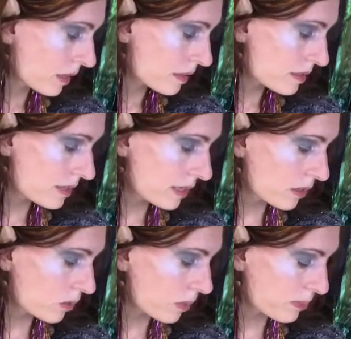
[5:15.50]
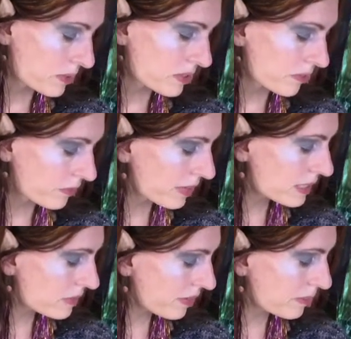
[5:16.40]
Seek the cooperation of
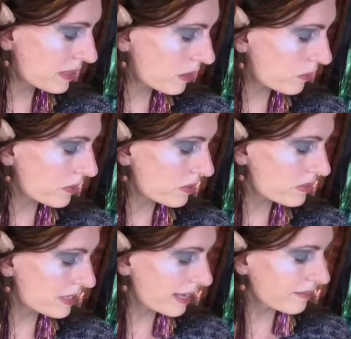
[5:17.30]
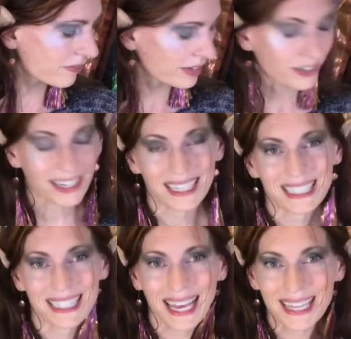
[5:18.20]
friends, family, coworkers, and
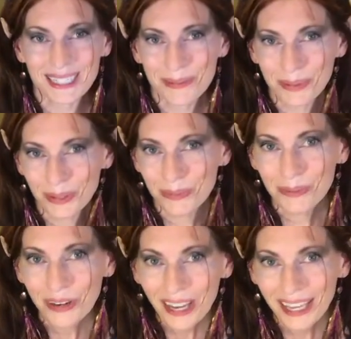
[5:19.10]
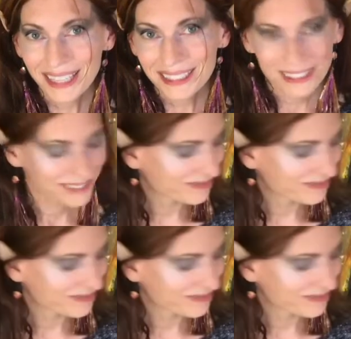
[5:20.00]
fairies as appropriate.